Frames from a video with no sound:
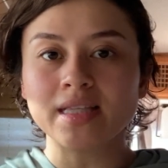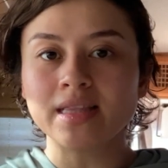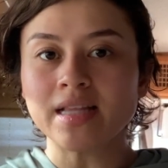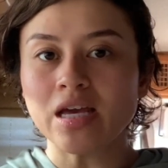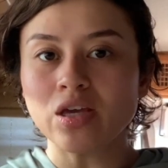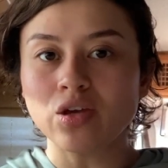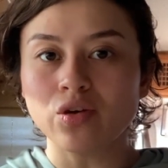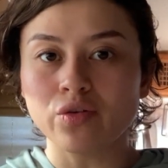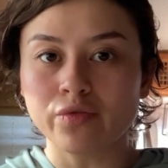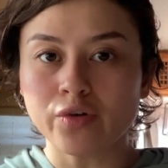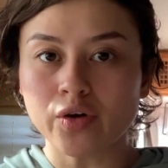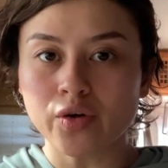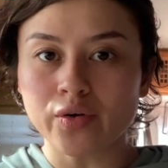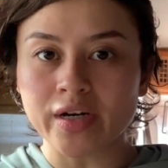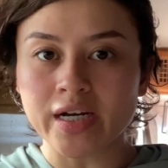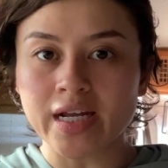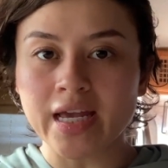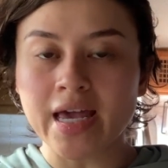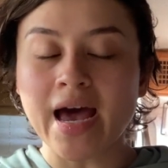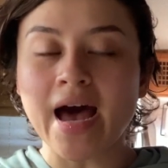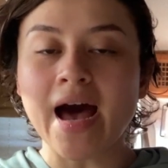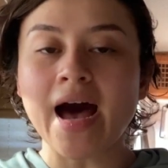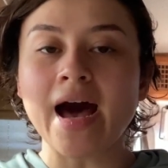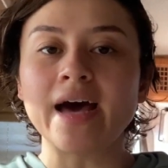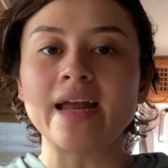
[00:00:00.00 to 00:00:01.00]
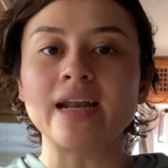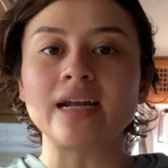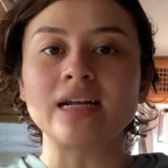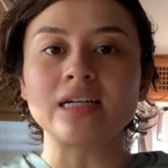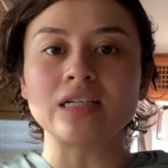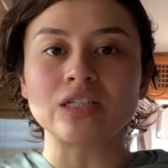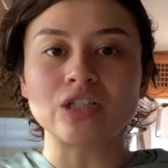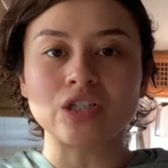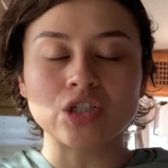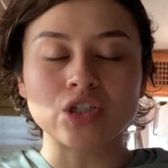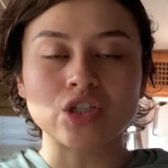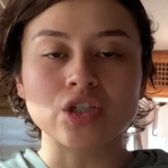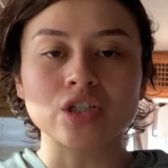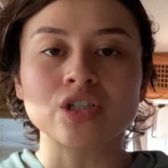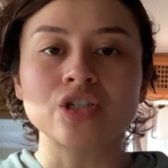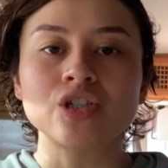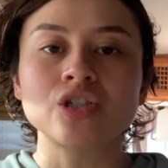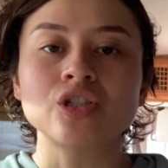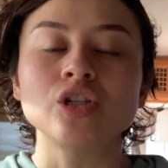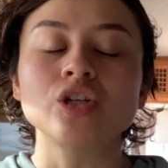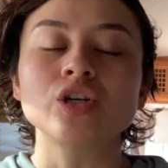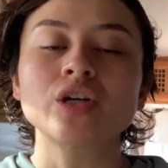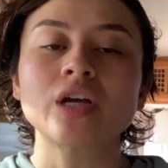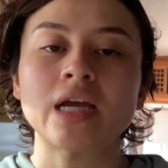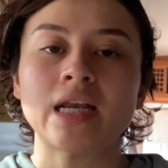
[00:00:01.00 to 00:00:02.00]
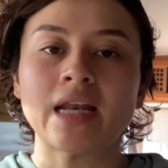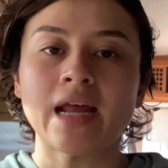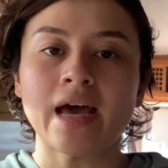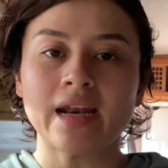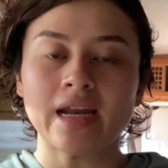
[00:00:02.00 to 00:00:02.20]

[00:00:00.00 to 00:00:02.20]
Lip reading: that you've already had and it's just looking at